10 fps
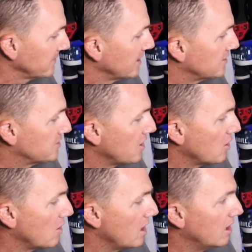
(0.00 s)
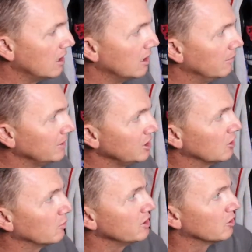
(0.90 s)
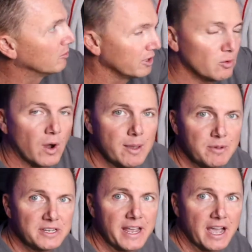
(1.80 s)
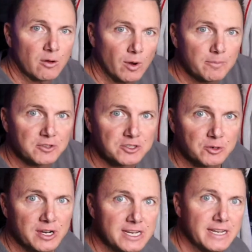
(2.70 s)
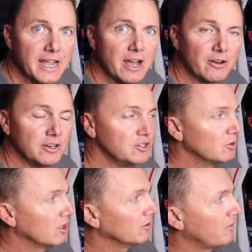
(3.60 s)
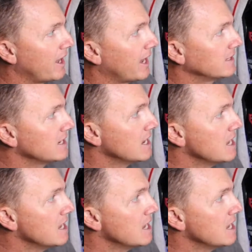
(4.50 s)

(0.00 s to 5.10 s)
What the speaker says: So, you know, we normally wipe it down, wipe the screen down, and do all of that.